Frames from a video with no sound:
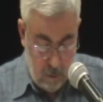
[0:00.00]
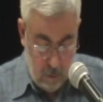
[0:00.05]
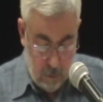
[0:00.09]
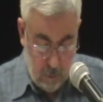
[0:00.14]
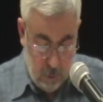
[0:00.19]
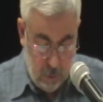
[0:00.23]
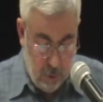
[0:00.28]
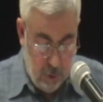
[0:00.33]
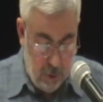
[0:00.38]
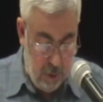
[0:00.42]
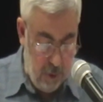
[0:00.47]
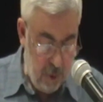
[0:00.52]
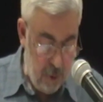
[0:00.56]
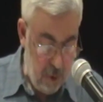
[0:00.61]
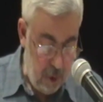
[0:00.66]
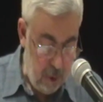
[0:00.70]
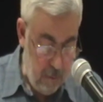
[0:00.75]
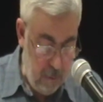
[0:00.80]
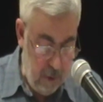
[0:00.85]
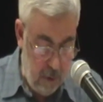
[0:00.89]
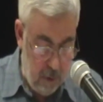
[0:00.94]
The
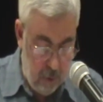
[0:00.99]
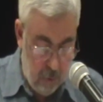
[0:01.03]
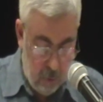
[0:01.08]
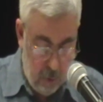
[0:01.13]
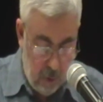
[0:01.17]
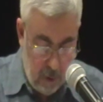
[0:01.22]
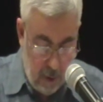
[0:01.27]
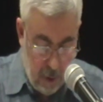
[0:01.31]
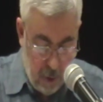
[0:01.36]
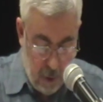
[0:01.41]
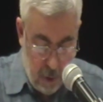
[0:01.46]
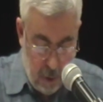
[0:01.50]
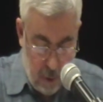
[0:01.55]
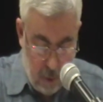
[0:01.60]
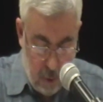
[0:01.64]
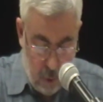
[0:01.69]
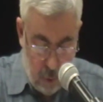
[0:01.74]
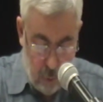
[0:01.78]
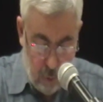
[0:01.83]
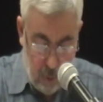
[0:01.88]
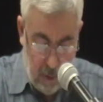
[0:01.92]
Turkish-Armenian relations
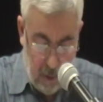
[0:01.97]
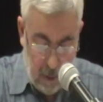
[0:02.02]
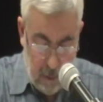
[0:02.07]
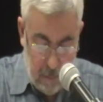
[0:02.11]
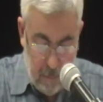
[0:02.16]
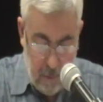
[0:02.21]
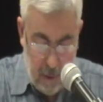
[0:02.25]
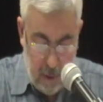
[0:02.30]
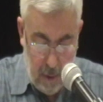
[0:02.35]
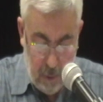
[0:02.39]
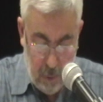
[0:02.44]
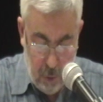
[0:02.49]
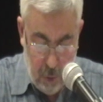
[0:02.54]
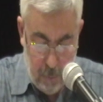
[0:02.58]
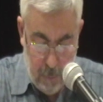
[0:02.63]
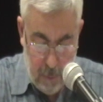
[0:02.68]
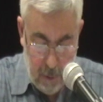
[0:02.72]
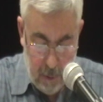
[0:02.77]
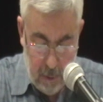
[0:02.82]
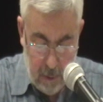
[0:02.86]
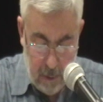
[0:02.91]
should not be
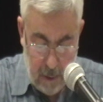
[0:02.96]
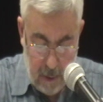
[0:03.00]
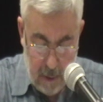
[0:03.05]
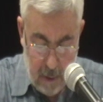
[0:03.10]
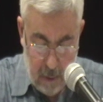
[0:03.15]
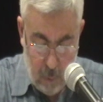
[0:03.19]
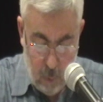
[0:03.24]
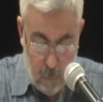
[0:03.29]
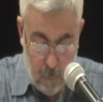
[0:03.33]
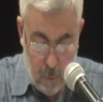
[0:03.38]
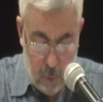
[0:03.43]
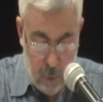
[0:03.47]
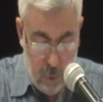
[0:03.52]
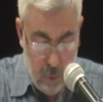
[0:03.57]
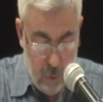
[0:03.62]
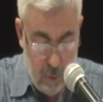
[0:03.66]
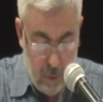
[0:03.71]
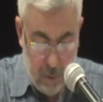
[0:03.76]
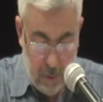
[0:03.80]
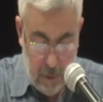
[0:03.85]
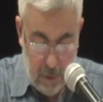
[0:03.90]
interpreted as an
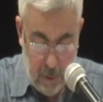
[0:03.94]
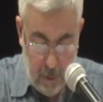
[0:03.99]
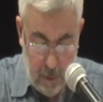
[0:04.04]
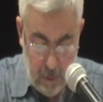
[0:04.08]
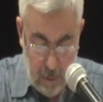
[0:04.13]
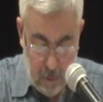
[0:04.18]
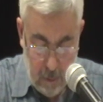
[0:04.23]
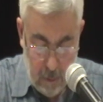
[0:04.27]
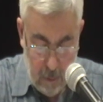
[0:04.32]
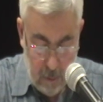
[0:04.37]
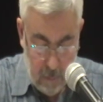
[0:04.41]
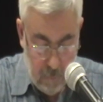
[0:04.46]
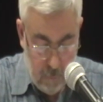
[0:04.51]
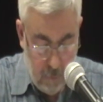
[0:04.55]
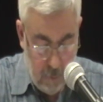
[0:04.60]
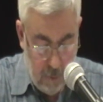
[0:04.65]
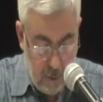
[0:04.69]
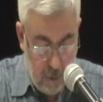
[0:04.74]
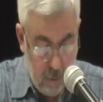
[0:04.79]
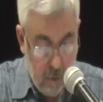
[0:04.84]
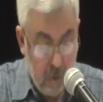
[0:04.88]
opportunity
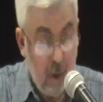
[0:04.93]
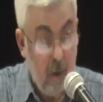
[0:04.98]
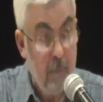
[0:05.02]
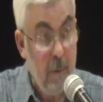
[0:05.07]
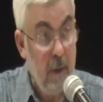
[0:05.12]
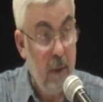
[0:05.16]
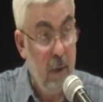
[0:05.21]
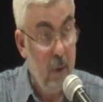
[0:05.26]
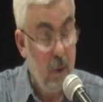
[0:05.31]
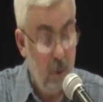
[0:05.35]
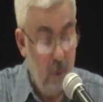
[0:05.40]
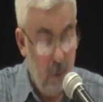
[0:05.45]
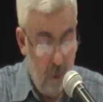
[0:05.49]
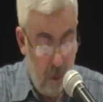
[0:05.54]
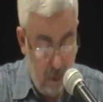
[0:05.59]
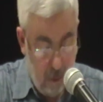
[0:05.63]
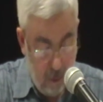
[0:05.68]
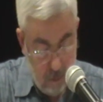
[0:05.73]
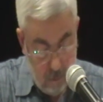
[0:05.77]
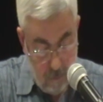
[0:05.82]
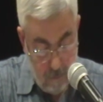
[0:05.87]
for economic
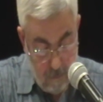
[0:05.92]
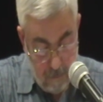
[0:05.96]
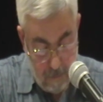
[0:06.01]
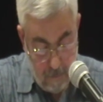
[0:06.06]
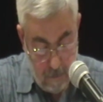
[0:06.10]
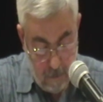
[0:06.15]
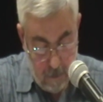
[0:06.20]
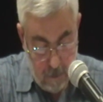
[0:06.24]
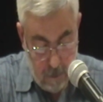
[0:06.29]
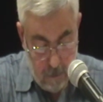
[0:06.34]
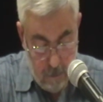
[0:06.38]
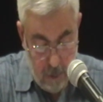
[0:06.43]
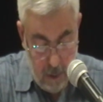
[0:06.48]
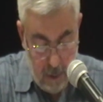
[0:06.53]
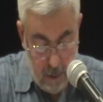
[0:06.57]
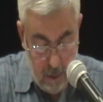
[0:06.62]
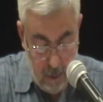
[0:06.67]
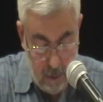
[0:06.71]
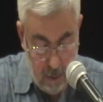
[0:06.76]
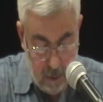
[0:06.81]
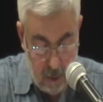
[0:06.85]
growth,
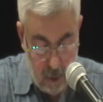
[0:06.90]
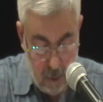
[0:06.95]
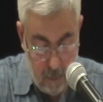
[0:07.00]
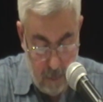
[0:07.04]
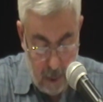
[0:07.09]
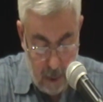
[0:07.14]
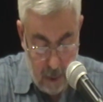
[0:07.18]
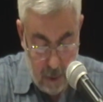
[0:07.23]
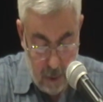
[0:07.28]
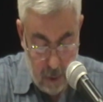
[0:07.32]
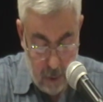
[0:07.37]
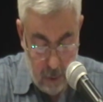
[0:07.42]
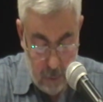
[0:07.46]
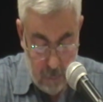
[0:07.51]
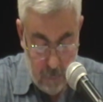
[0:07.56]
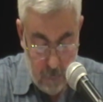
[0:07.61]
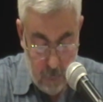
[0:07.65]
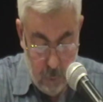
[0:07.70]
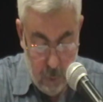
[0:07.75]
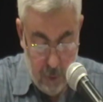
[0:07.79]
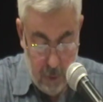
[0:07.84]
meaning expansion
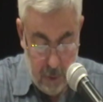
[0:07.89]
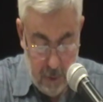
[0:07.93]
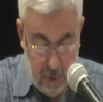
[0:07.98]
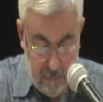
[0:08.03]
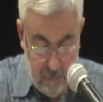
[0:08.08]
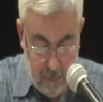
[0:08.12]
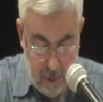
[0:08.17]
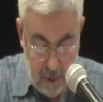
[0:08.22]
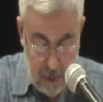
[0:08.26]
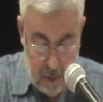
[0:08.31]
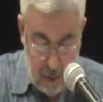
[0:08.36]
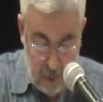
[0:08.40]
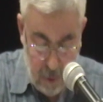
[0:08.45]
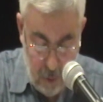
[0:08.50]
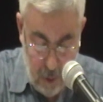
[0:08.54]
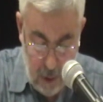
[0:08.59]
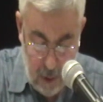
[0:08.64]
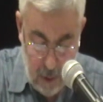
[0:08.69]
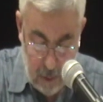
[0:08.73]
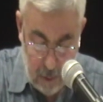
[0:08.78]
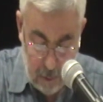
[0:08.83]
of lucrative business
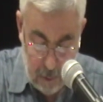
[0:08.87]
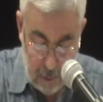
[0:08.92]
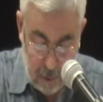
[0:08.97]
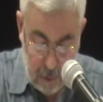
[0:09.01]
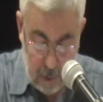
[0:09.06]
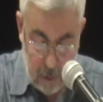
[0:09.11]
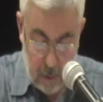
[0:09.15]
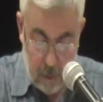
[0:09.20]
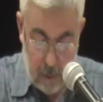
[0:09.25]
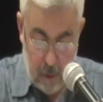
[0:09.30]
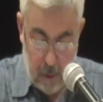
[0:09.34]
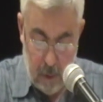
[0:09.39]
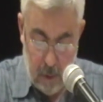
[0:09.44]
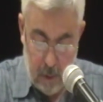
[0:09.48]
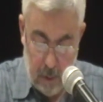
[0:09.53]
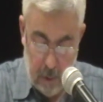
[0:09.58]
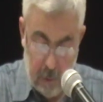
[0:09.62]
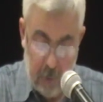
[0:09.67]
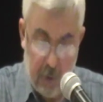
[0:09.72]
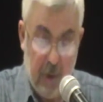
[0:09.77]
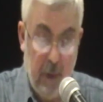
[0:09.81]
deals.
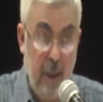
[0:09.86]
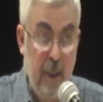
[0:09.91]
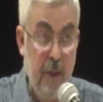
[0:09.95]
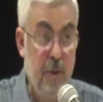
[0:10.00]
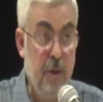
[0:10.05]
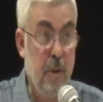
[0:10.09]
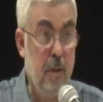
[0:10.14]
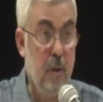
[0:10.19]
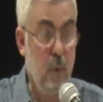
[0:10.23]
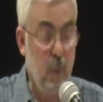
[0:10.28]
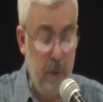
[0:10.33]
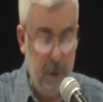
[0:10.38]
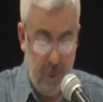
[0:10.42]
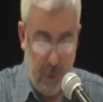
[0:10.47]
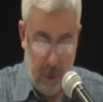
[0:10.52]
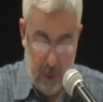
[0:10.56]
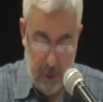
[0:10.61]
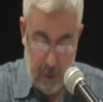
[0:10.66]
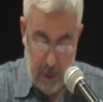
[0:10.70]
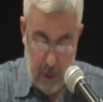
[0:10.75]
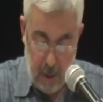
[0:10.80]
Relations with
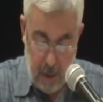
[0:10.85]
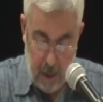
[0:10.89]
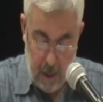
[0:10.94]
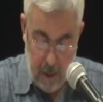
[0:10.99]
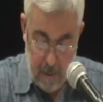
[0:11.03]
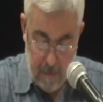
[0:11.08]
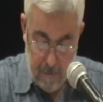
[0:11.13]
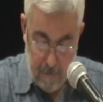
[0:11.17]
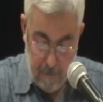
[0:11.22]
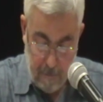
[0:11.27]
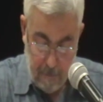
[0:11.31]
Turkey,